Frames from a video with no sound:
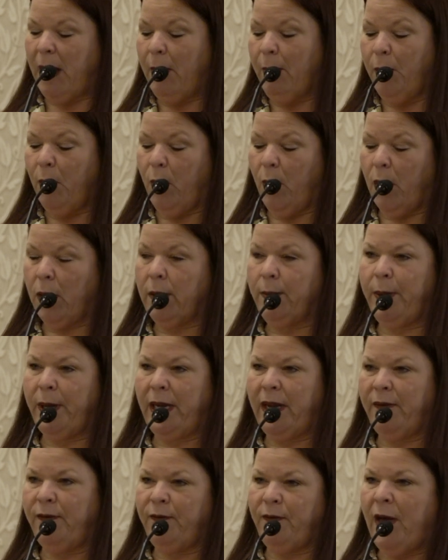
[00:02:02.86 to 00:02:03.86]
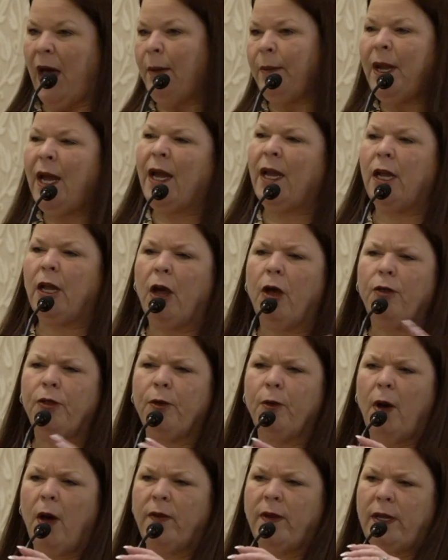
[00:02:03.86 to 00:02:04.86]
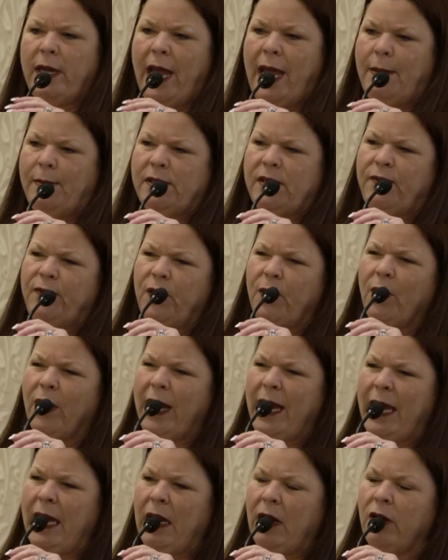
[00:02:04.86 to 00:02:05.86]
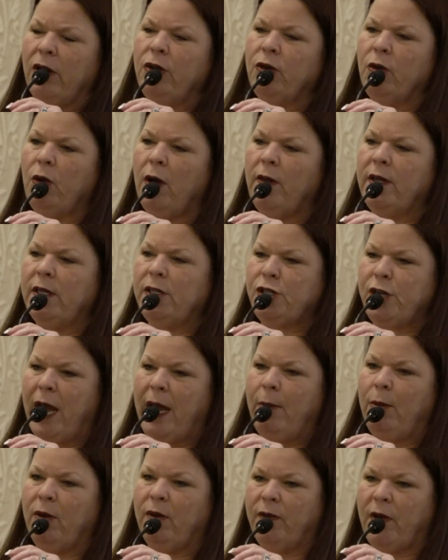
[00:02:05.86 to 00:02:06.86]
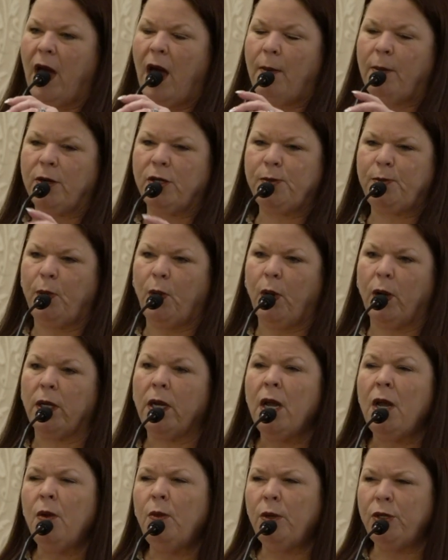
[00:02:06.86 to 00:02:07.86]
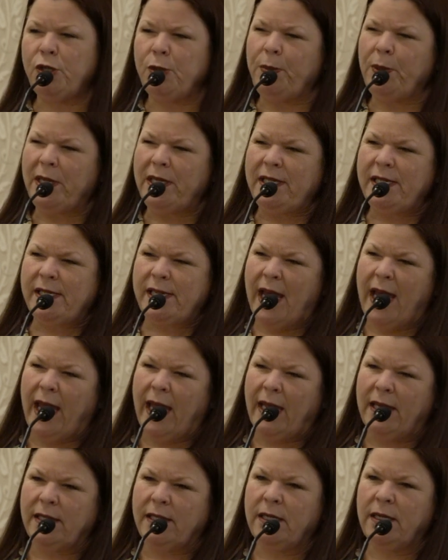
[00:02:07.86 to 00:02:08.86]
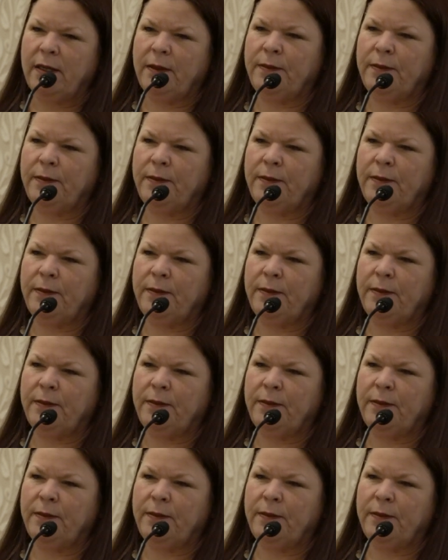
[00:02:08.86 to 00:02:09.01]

board, but I'm not going to go through all the names. If you are here and you're on the Chamber of Commerce board, would you please stand?